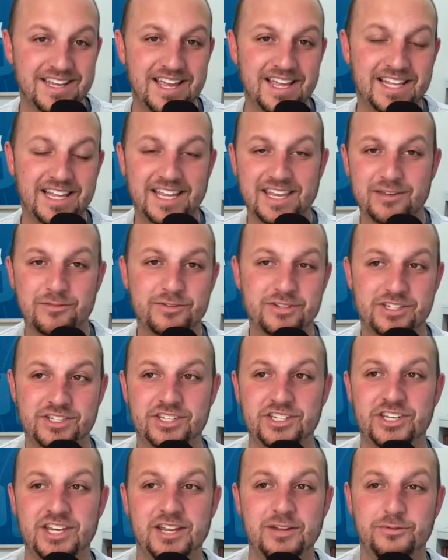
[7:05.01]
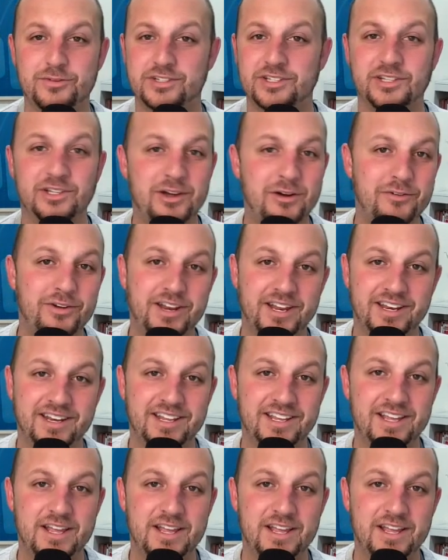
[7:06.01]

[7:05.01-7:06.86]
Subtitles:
Like, it was loaded.